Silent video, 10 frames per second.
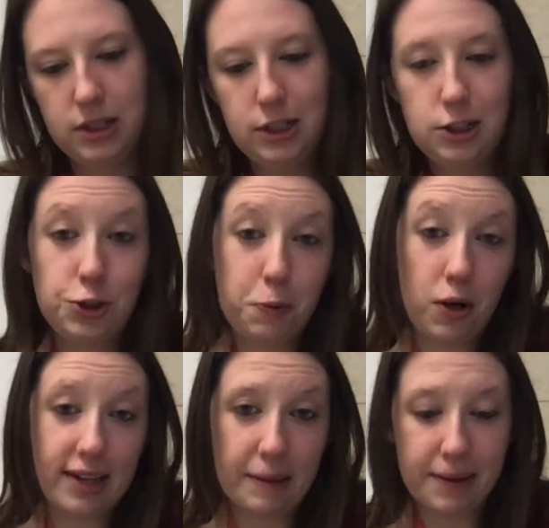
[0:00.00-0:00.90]
So Paul
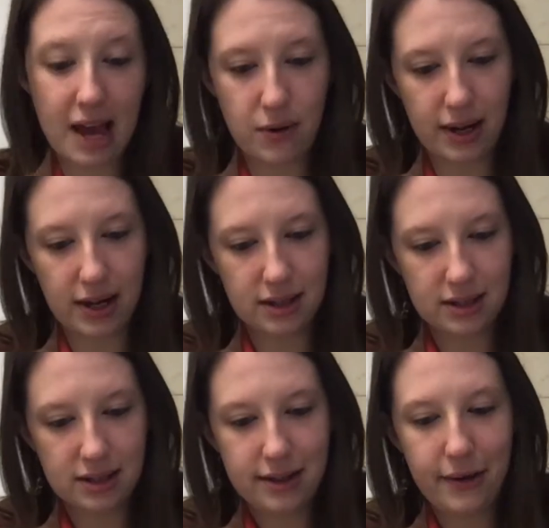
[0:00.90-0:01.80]
kept counting
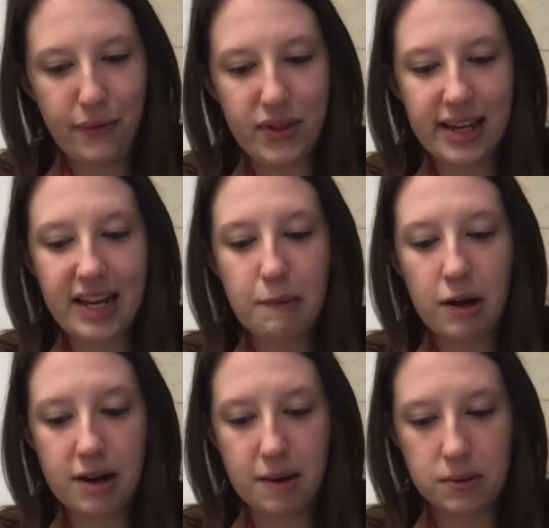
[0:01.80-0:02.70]
and thinking about
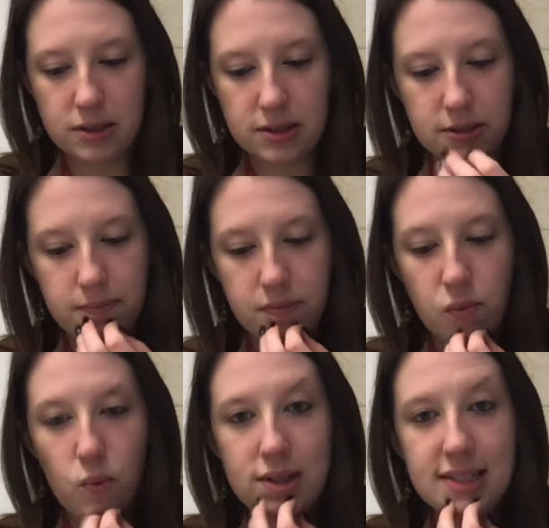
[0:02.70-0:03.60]
numbers.
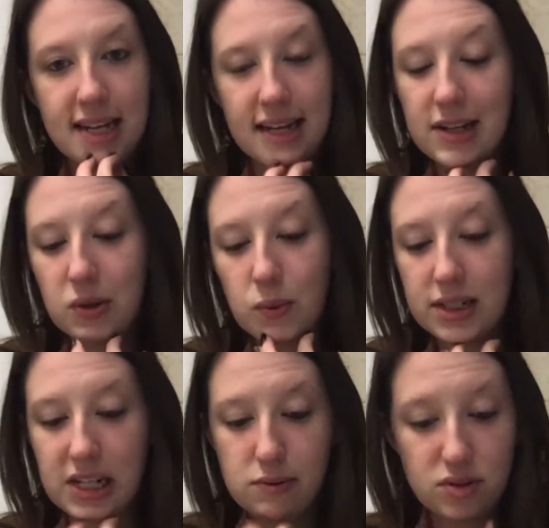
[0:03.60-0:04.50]
One day, when
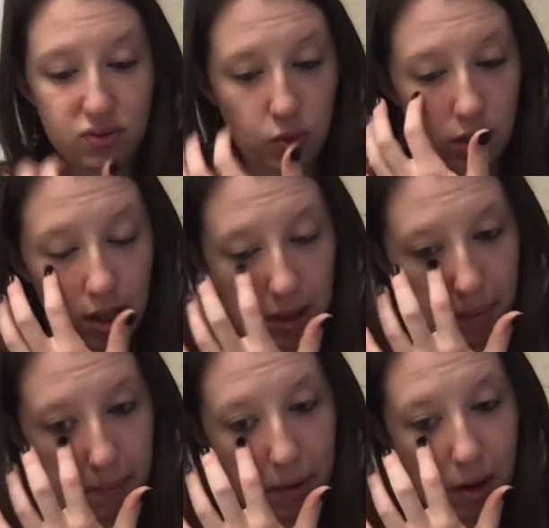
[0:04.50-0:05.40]
he was 4,
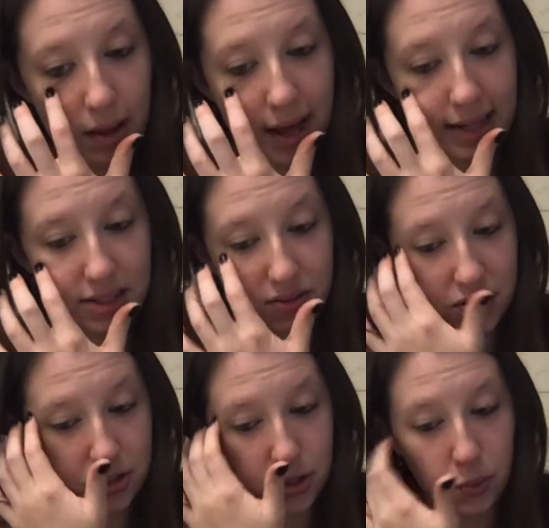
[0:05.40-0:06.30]
Paul asked a
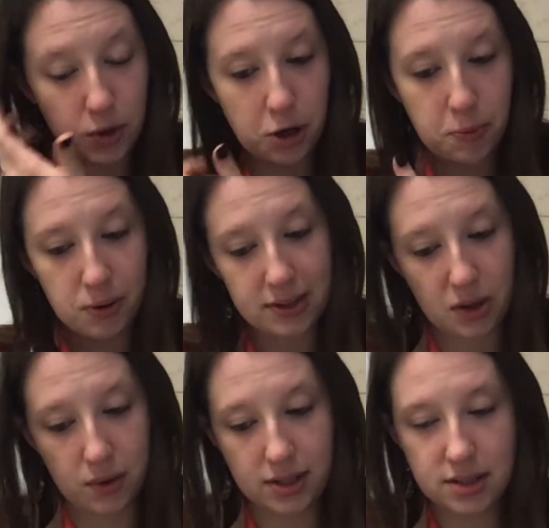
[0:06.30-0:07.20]
visitor when her birthday
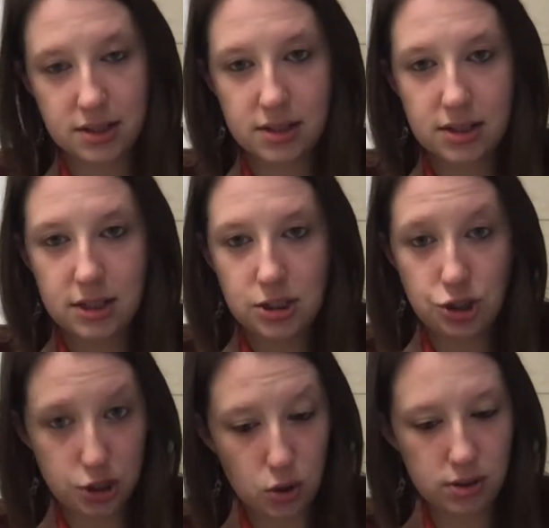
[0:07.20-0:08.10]
was. She
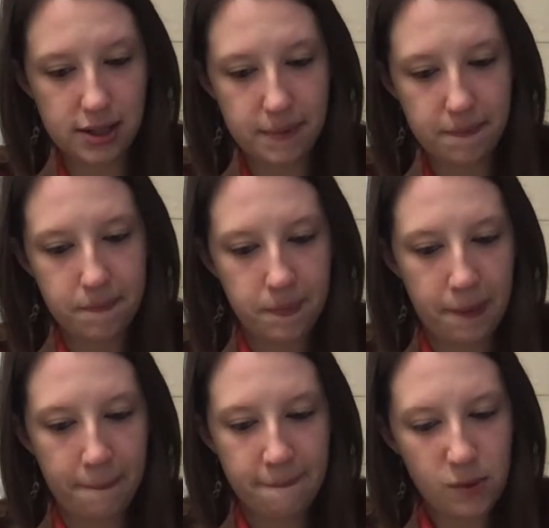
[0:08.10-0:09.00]
told him.
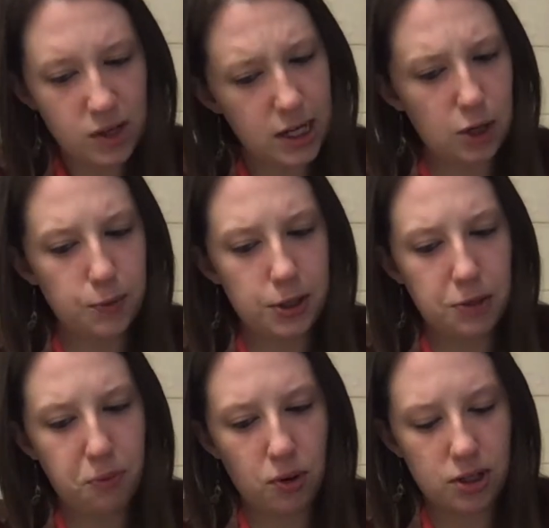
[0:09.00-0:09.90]
"What year were you
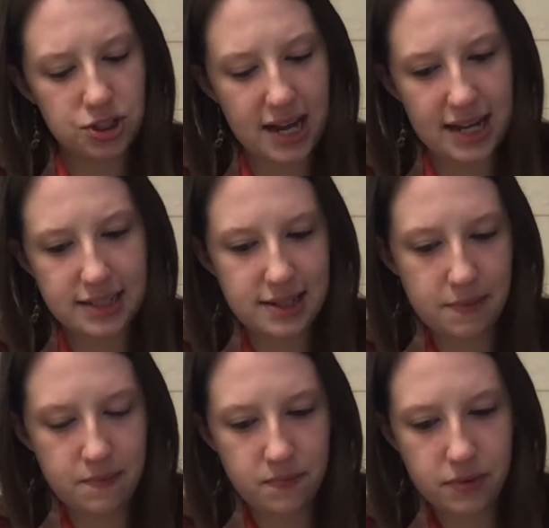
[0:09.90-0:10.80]
born?" she asked
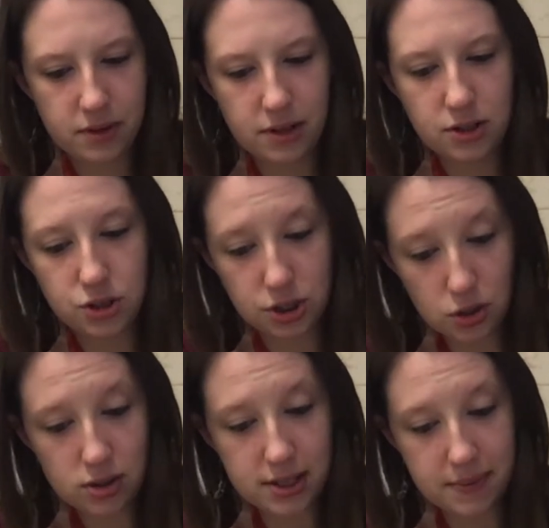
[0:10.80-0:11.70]
him. She
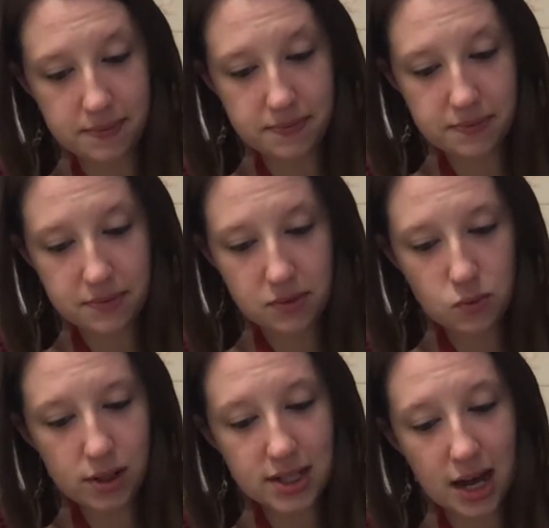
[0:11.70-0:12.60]
told him.
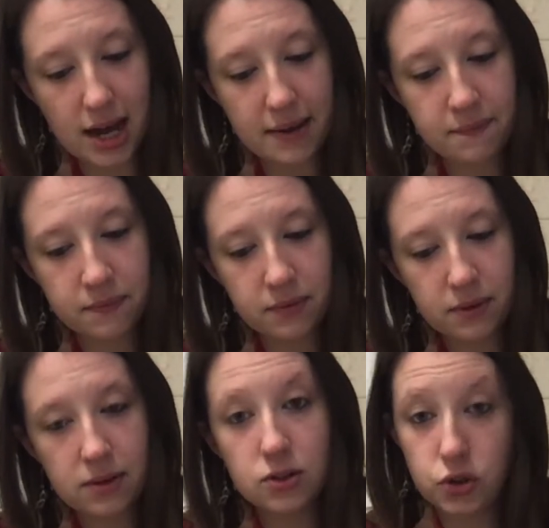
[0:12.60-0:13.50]
"What time?"
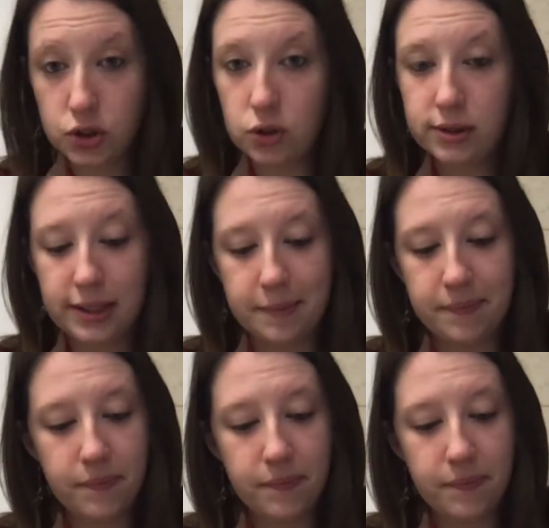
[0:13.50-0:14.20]
She told him.